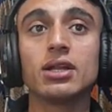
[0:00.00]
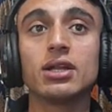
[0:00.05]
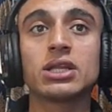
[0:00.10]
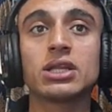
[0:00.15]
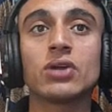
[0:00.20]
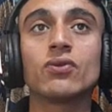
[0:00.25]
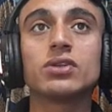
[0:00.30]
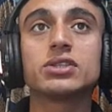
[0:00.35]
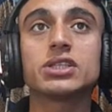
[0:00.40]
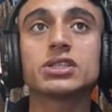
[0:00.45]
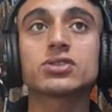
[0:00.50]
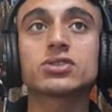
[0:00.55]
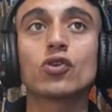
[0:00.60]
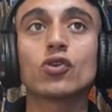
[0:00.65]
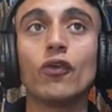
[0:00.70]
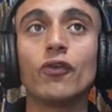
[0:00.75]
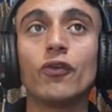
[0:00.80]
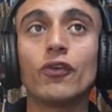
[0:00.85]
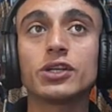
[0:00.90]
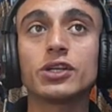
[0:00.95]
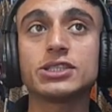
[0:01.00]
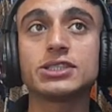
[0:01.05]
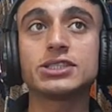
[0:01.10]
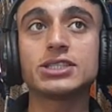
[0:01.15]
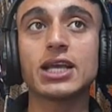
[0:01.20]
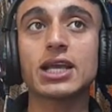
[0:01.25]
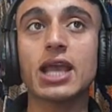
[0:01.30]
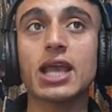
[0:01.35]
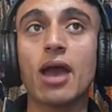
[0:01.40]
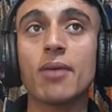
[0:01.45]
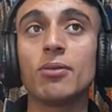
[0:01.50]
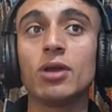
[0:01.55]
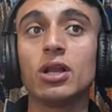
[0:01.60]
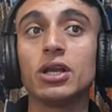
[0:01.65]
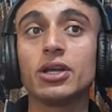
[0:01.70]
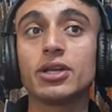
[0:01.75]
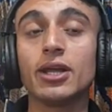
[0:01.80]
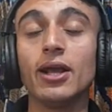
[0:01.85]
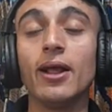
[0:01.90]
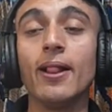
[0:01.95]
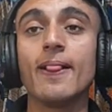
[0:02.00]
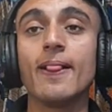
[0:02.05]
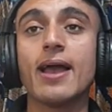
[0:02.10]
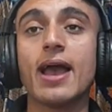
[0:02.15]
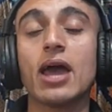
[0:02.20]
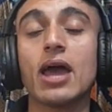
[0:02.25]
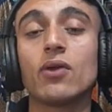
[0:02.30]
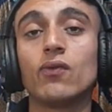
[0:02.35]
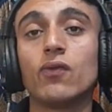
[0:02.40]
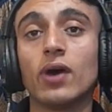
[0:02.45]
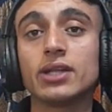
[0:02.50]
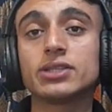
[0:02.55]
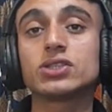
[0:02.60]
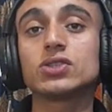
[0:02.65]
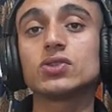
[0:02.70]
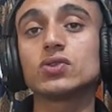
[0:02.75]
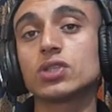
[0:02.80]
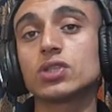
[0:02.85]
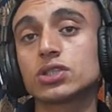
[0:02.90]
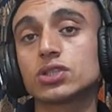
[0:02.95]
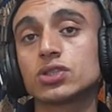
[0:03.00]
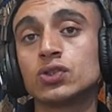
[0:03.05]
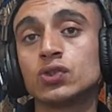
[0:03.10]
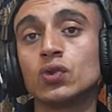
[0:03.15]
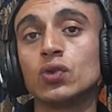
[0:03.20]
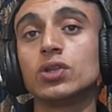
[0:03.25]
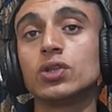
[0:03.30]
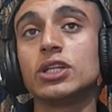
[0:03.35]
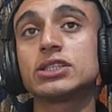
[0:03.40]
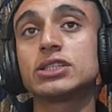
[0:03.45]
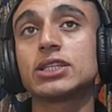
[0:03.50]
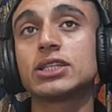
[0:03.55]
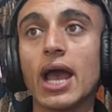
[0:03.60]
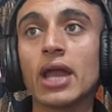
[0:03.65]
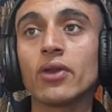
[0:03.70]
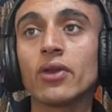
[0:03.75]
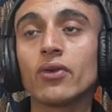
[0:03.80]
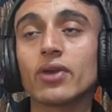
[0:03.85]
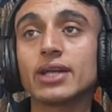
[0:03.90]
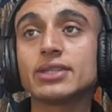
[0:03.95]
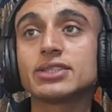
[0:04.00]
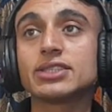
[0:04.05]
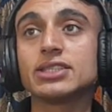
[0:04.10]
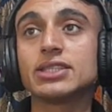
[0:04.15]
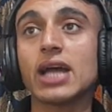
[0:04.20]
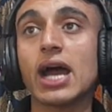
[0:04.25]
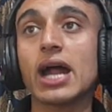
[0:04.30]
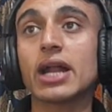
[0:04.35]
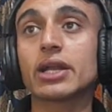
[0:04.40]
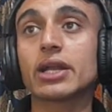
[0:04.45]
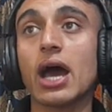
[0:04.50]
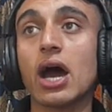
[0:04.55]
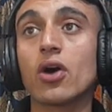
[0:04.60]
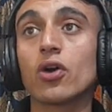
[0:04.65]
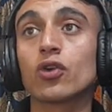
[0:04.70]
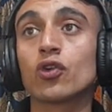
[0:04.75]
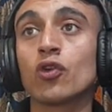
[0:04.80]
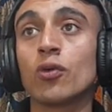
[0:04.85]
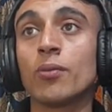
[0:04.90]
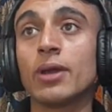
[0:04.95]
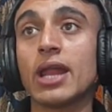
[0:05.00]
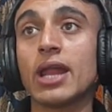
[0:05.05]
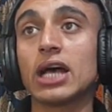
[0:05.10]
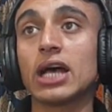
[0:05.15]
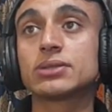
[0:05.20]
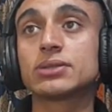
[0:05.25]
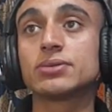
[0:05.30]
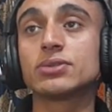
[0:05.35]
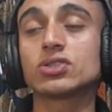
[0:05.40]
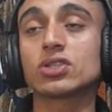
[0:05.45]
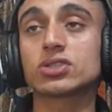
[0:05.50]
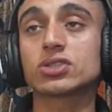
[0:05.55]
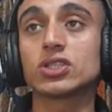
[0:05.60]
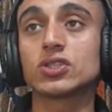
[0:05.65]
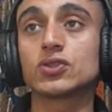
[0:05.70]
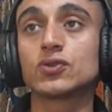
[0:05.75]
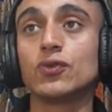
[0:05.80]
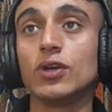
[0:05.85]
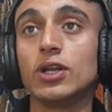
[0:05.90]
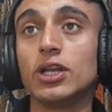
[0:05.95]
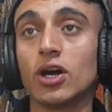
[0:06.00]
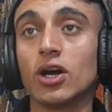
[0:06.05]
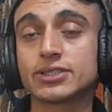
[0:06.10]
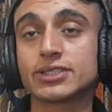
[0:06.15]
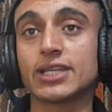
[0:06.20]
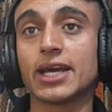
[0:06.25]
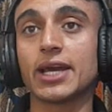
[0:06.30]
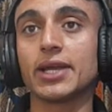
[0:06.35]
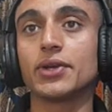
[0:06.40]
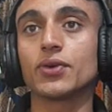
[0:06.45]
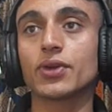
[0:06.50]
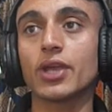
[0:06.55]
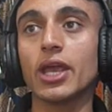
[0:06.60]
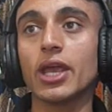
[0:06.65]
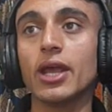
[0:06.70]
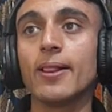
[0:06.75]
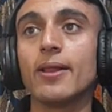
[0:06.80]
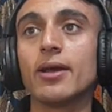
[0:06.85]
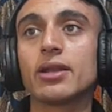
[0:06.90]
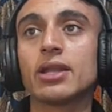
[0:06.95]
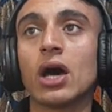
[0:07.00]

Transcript: Then we'll just go for the checkability, and once you just do this thing, and you can see that our domain has been successfully assigned. Okay.